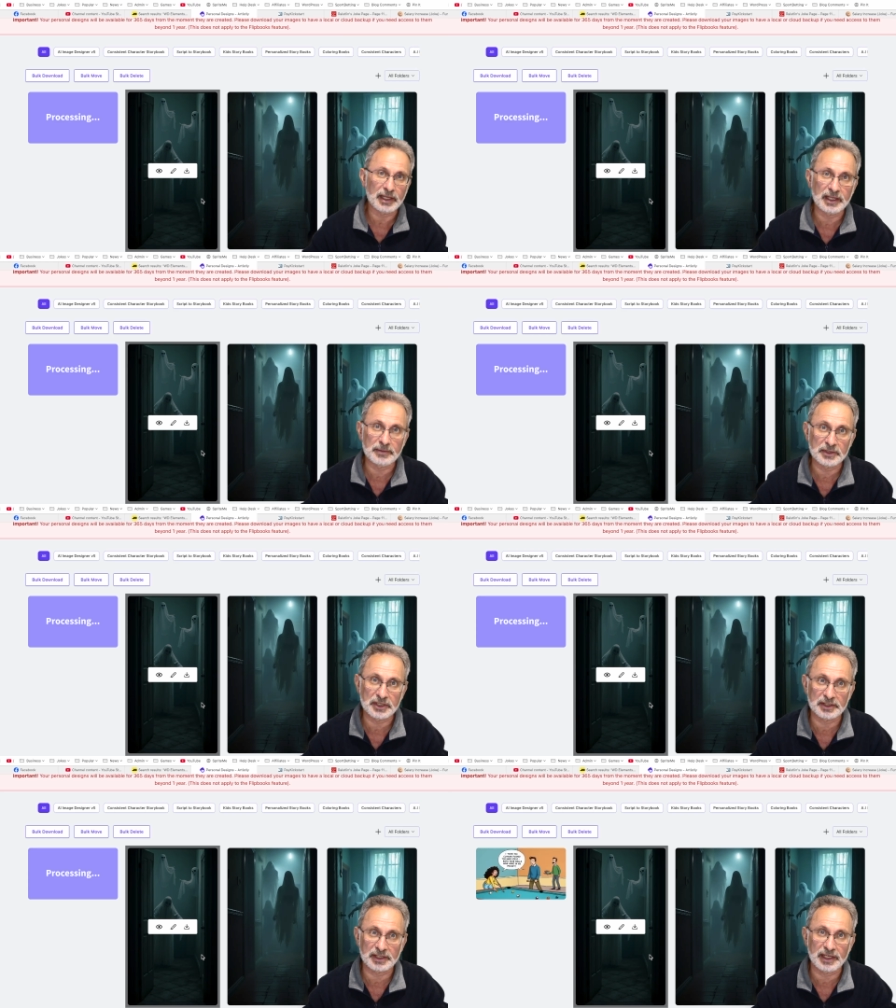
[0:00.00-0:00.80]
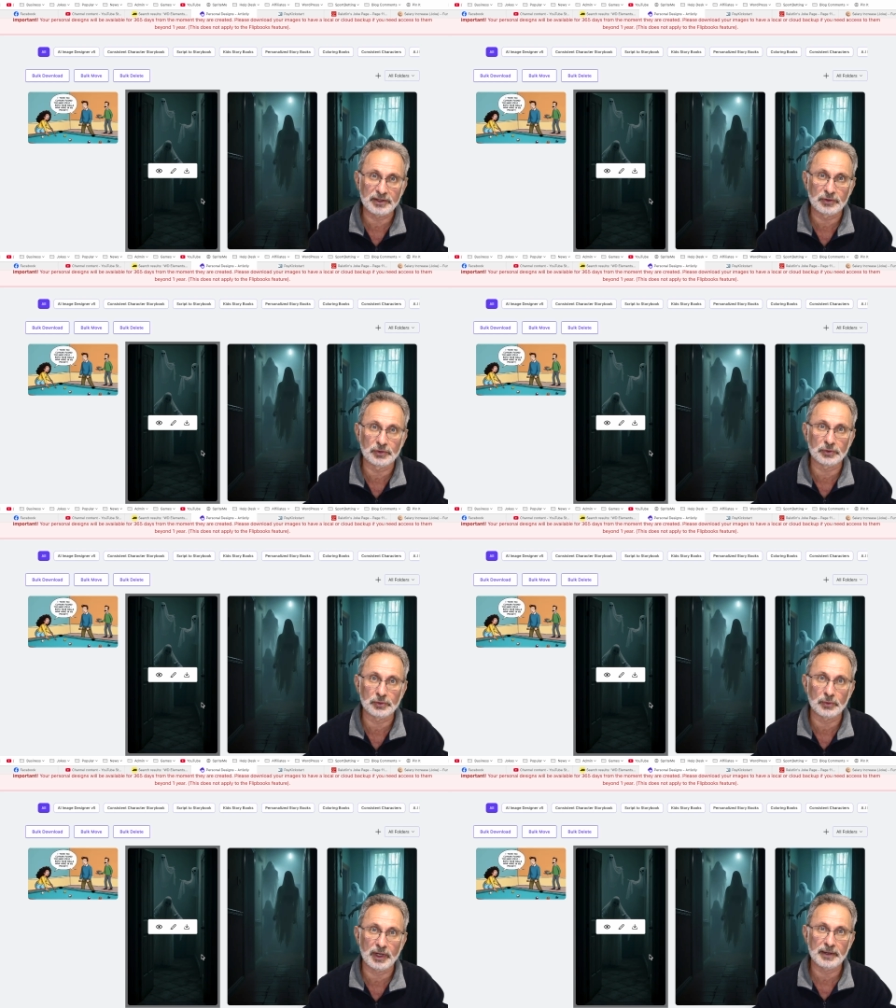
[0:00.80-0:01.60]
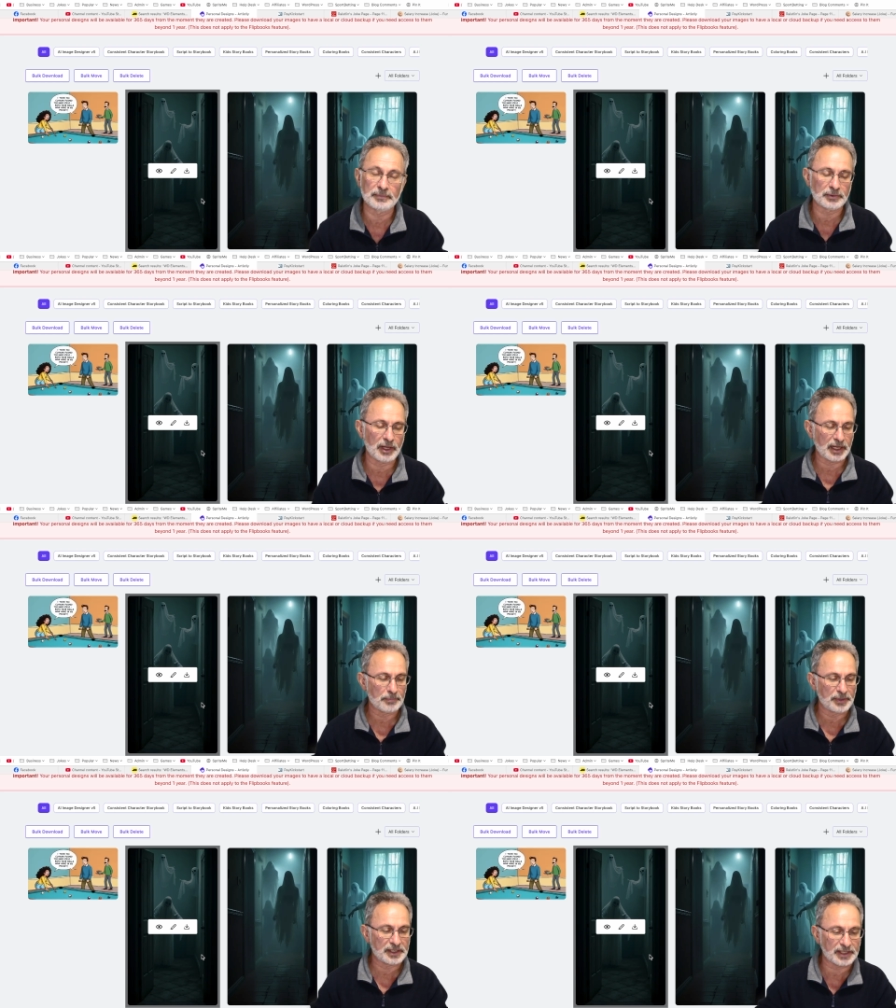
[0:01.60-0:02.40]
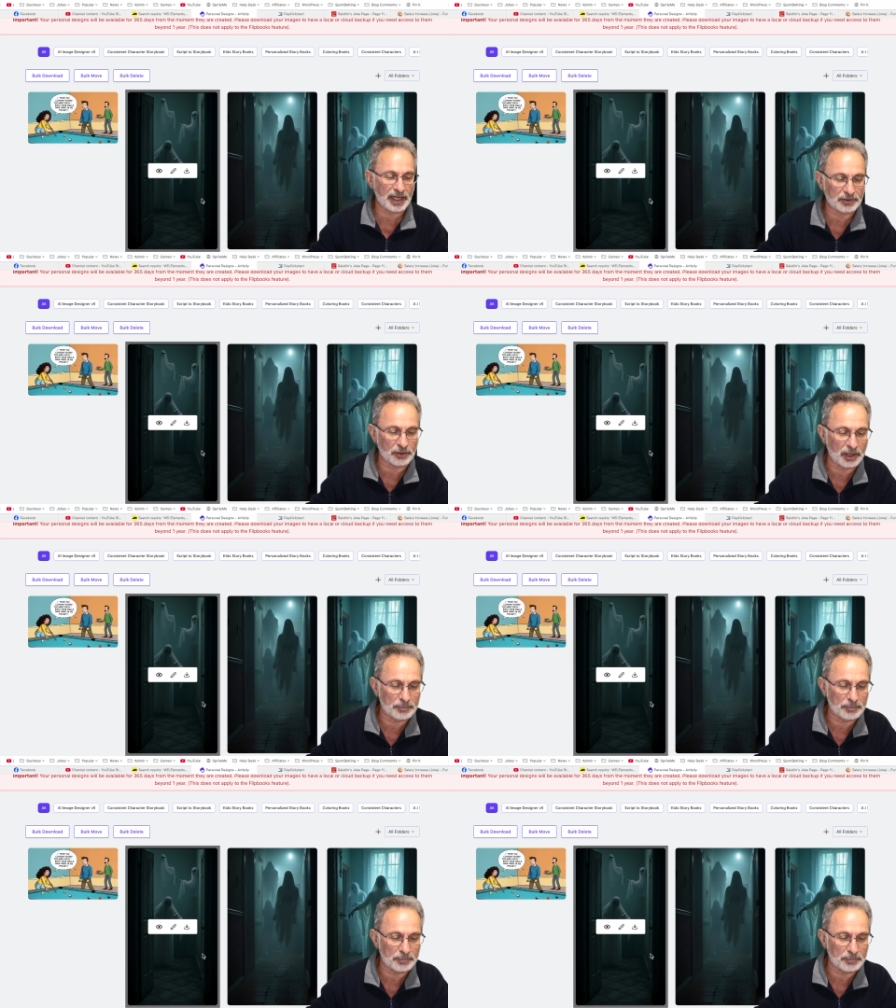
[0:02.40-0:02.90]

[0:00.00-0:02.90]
images into like a Pixar type